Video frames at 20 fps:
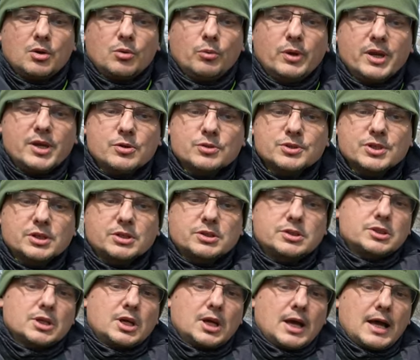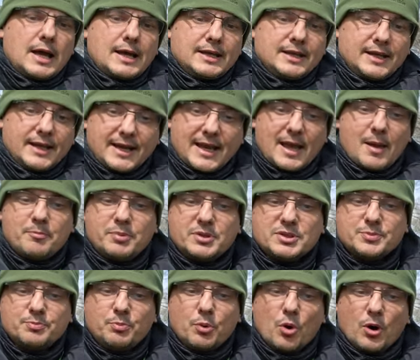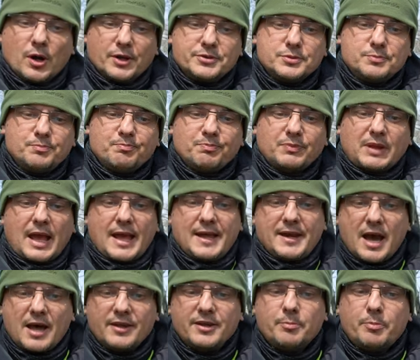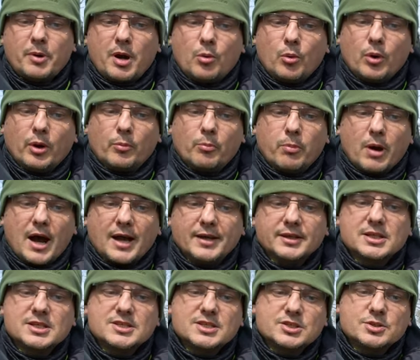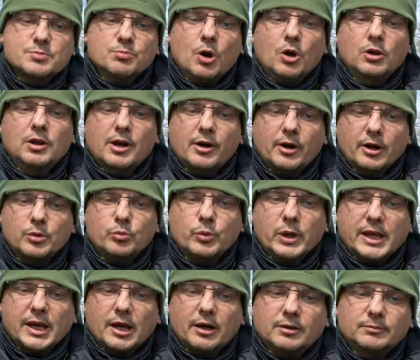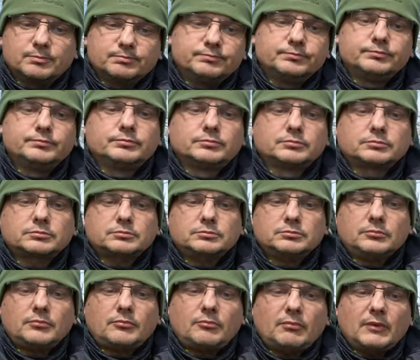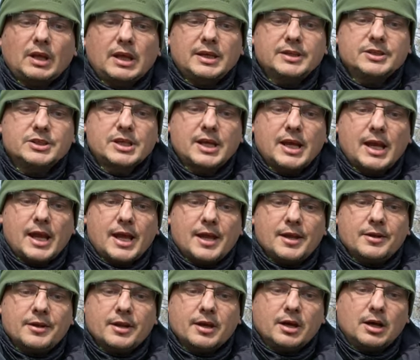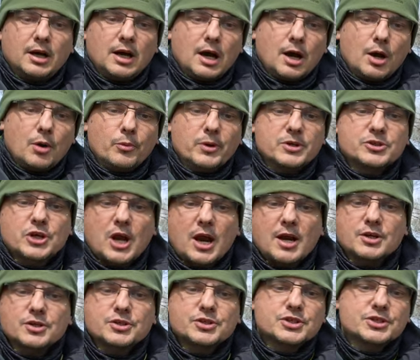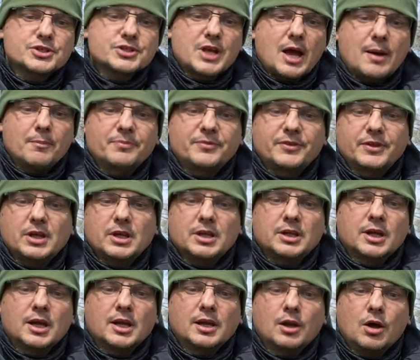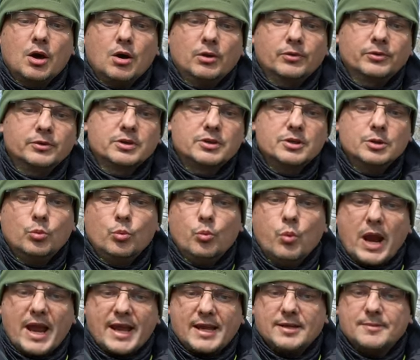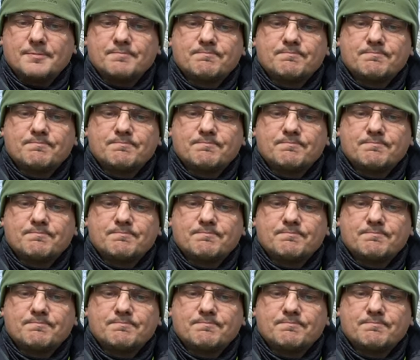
We use it in a camping spot. Another power bank is smaller and weaker. It can recharge something along the way.